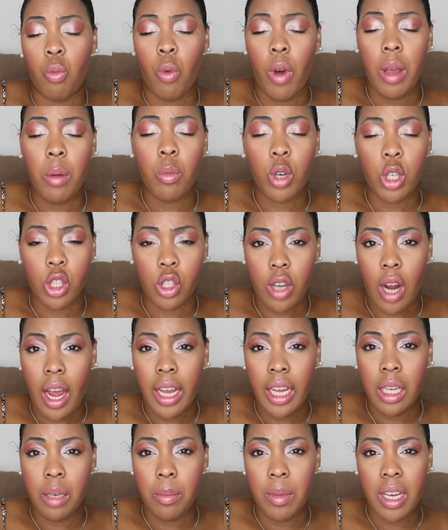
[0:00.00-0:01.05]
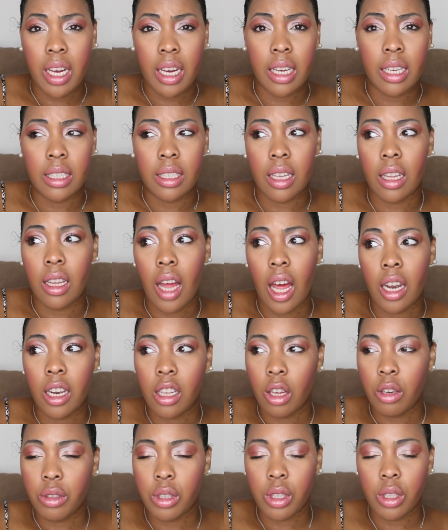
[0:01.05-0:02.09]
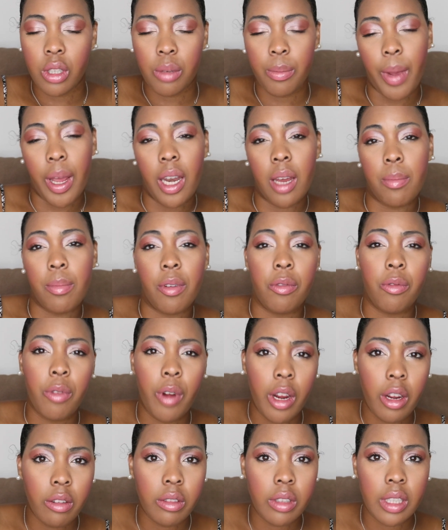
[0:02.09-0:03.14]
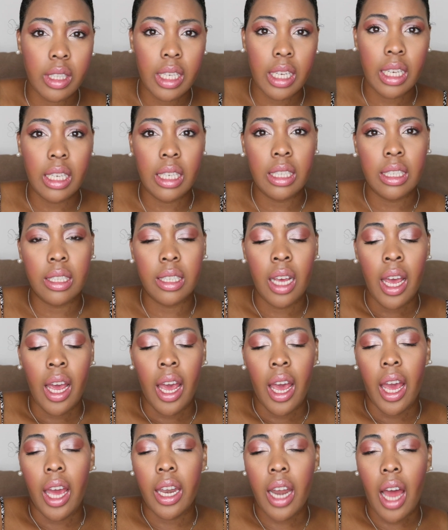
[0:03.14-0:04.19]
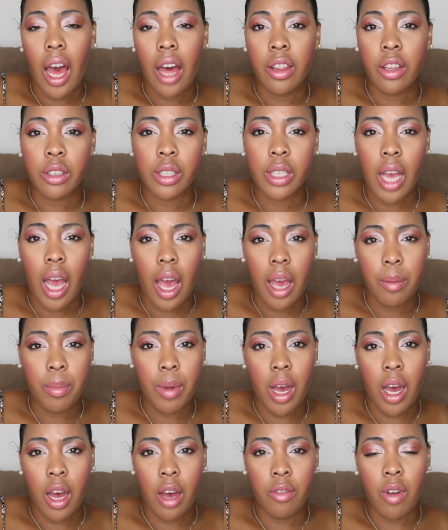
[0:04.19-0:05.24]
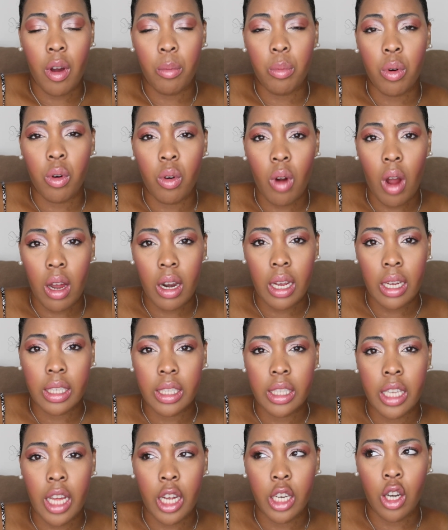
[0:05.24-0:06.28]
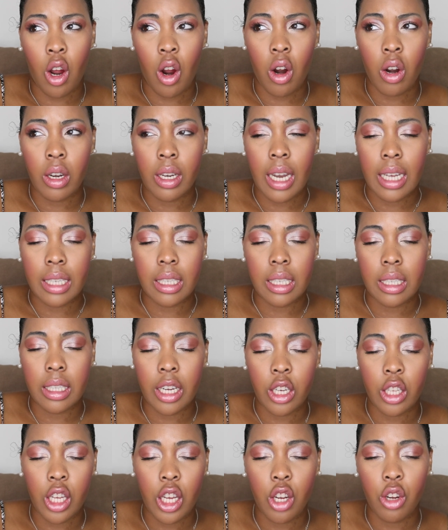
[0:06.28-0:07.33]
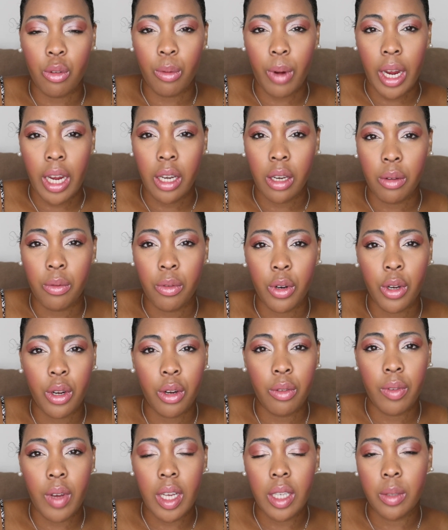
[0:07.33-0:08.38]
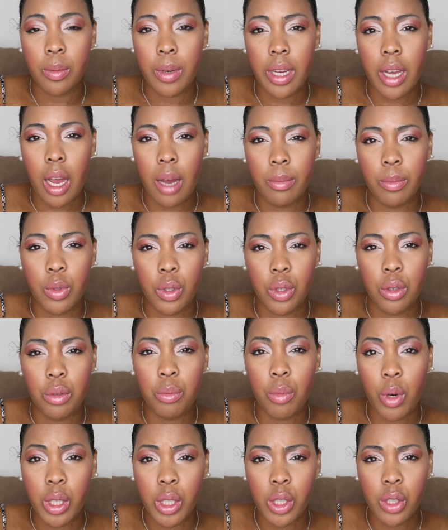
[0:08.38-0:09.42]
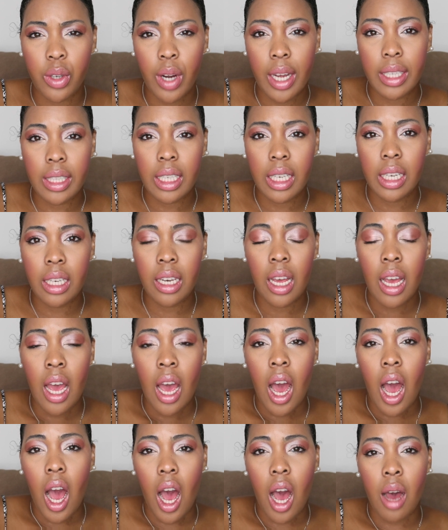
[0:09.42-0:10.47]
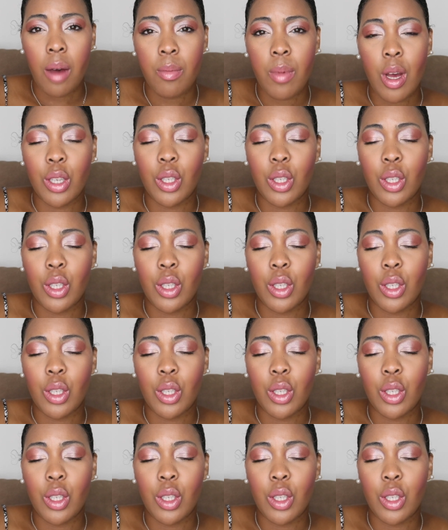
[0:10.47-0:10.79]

way more drying because a lot of lotions are made up of fragrances and other type of products that aren't necessarily great for your face when it comes to moisturizing. Um,